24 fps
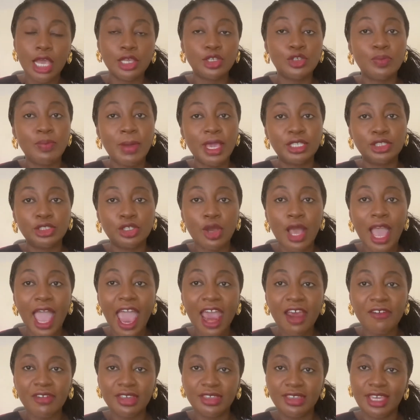to make sure
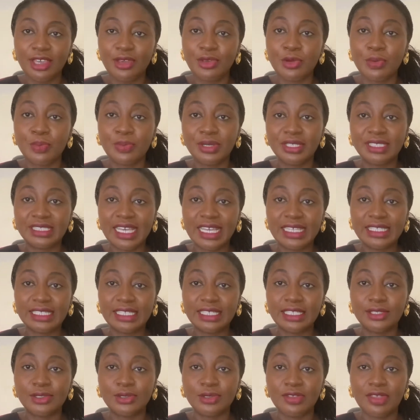everything you're
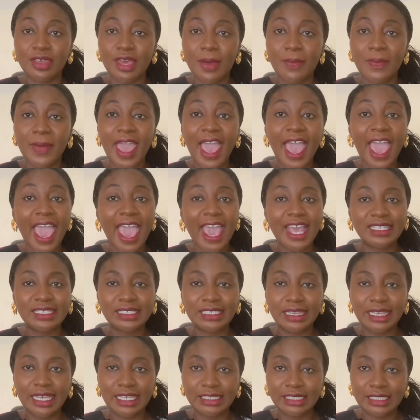presenting to them is
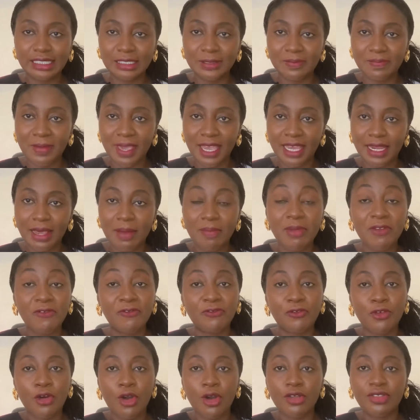legitimate
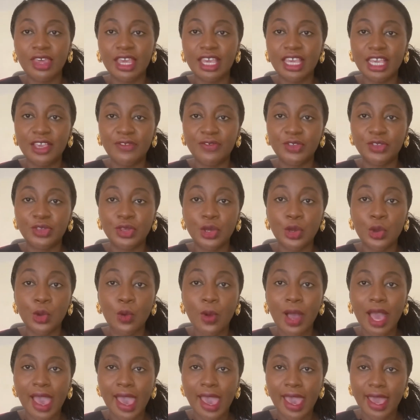before they give you the
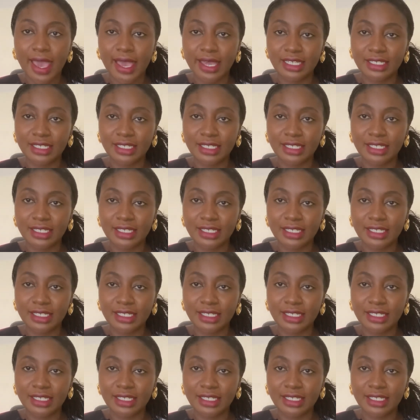go-ahead.